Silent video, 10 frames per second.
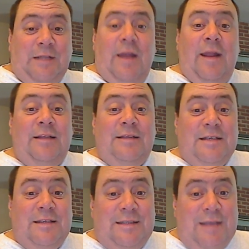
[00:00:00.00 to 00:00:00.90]
And that's
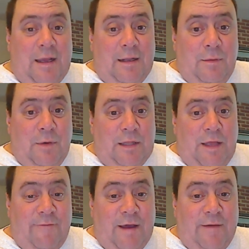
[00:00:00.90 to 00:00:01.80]
exactly what
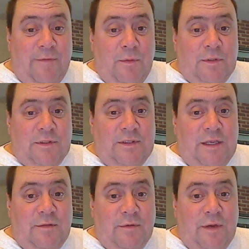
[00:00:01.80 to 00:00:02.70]
that
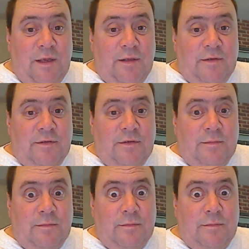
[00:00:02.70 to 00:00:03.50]
501c3 is.